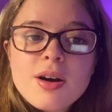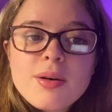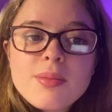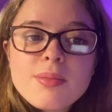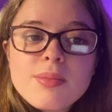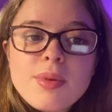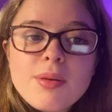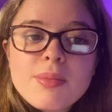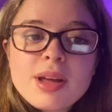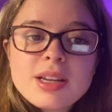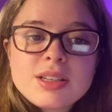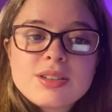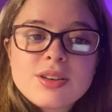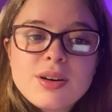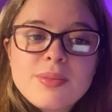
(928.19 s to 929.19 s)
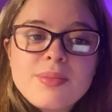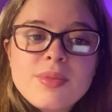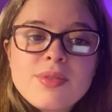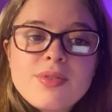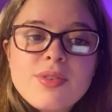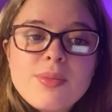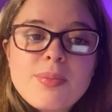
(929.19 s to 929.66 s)
momentum
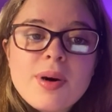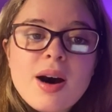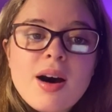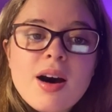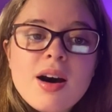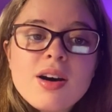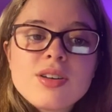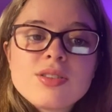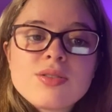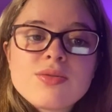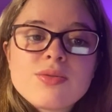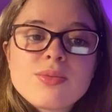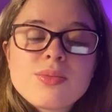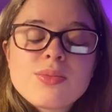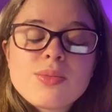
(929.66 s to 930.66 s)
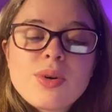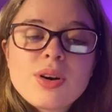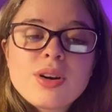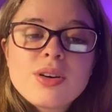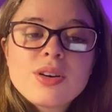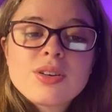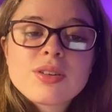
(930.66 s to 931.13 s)
for bar
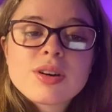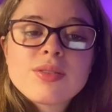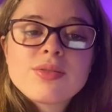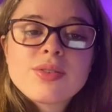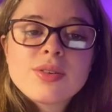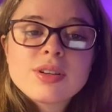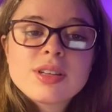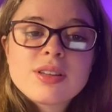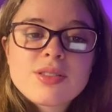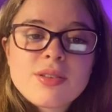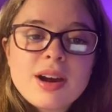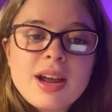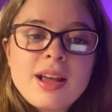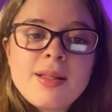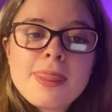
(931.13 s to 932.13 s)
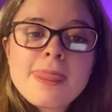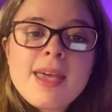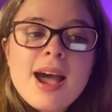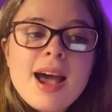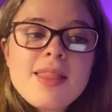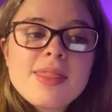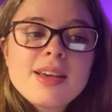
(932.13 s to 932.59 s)
143,
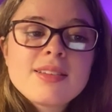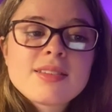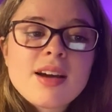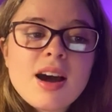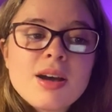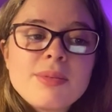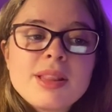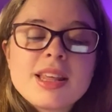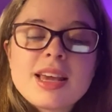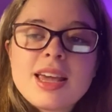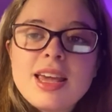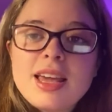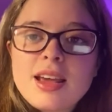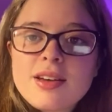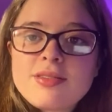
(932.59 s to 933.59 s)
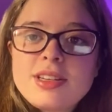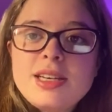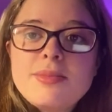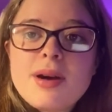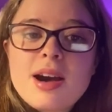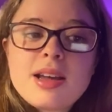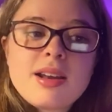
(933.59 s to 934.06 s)
and this time in the key of D
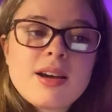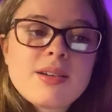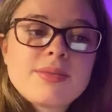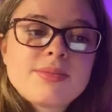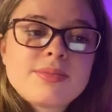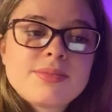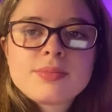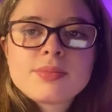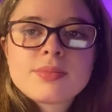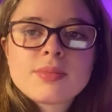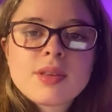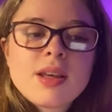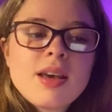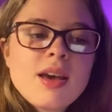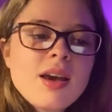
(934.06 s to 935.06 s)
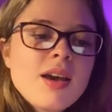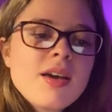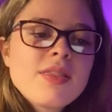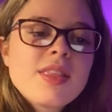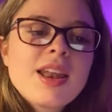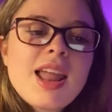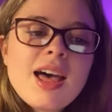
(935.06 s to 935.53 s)
minor.
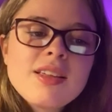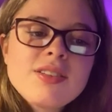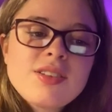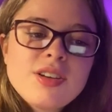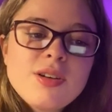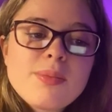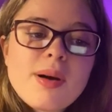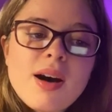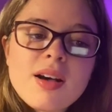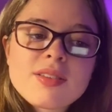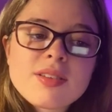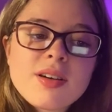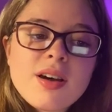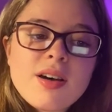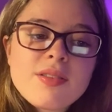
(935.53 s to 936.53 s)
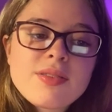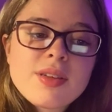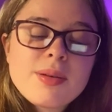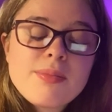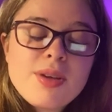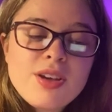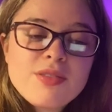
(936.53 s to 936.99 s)
The last 2 bars of the
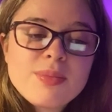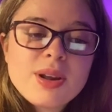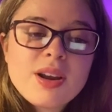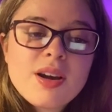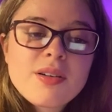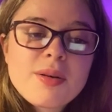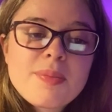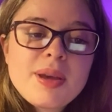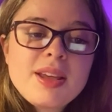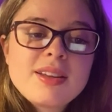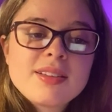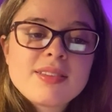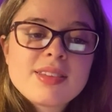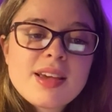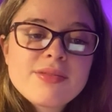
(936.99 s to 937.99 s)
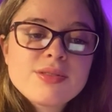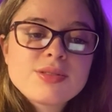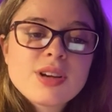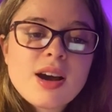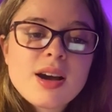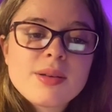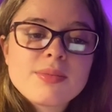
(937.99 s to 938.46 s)
movement are repeated several
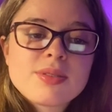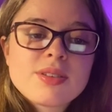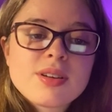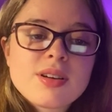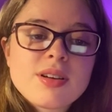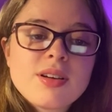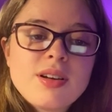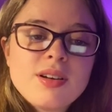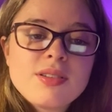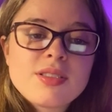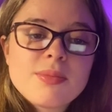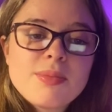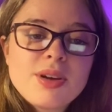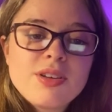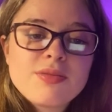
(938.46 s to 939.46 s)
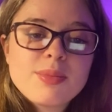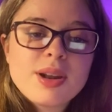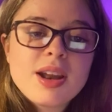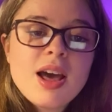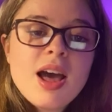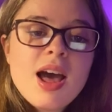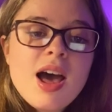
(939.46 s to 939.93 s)
times to conclude the
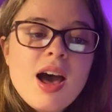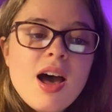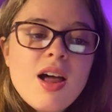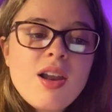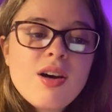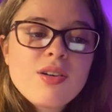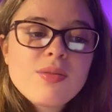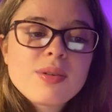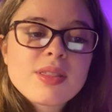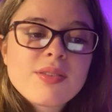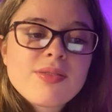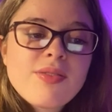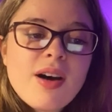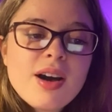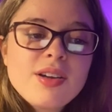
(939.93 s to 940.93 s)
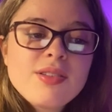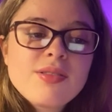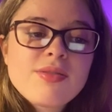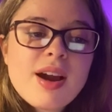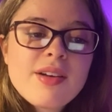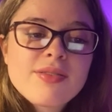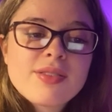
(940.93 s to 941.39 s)
movement, along with a final
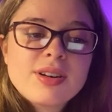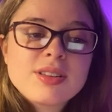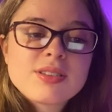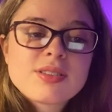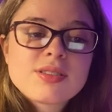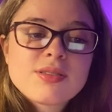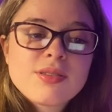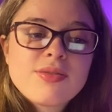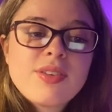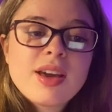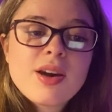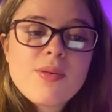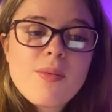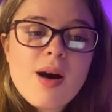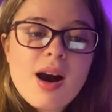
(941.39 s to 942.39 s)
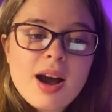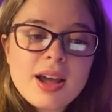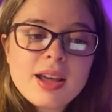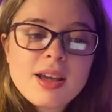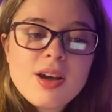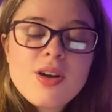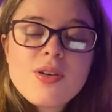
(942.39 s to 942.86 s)
reference to figure Y,
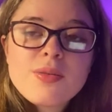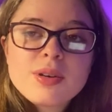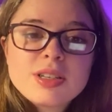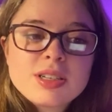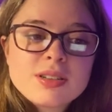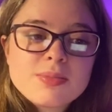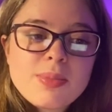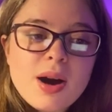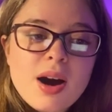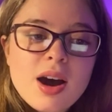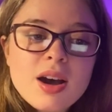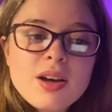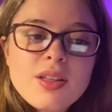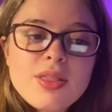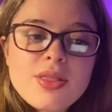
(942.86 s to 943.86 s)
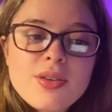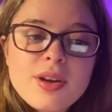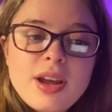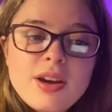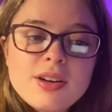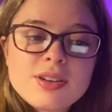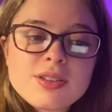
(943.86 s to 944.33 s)
which is bar
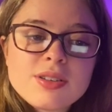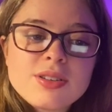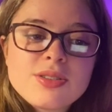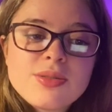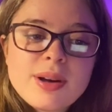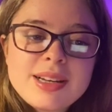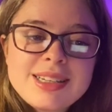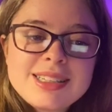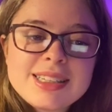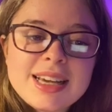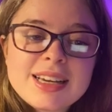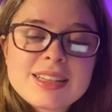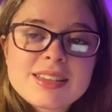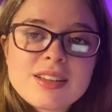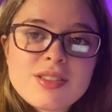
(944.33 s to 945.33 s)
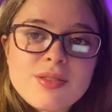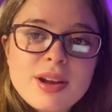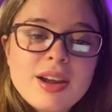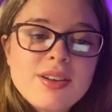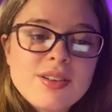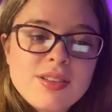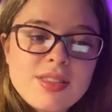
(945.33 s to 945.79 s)
326 to
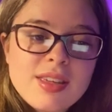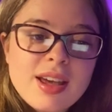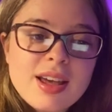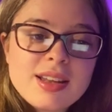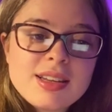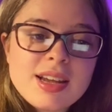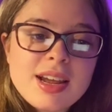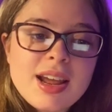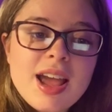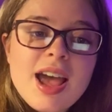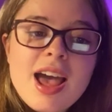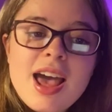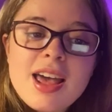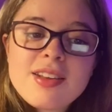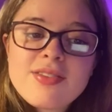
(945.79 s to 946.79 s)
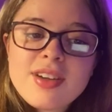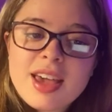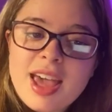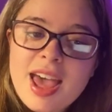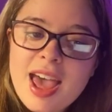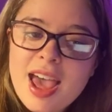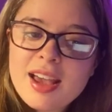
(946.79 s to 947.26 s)
330, and
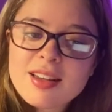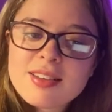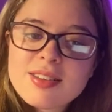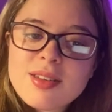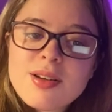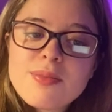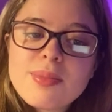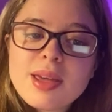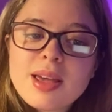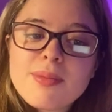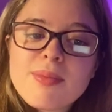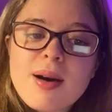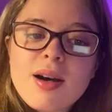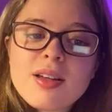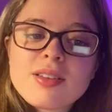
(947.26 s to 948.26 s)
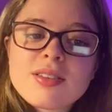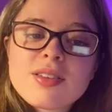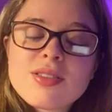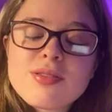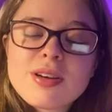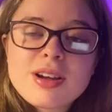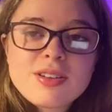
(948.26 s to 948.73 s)
figure X, being bars
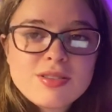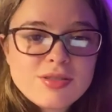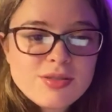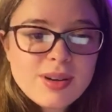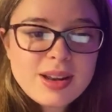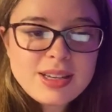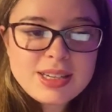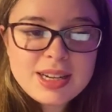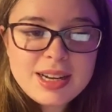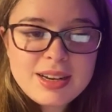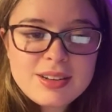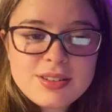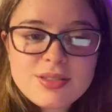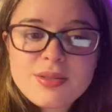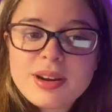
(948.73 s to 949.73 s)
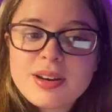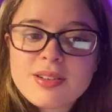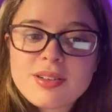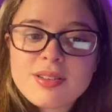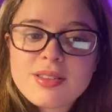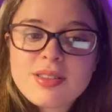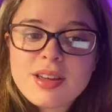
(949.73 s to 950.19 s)
320 to
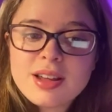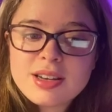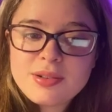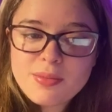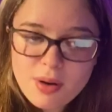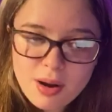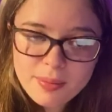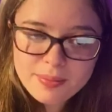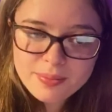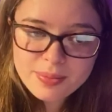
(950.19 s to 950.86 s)
331.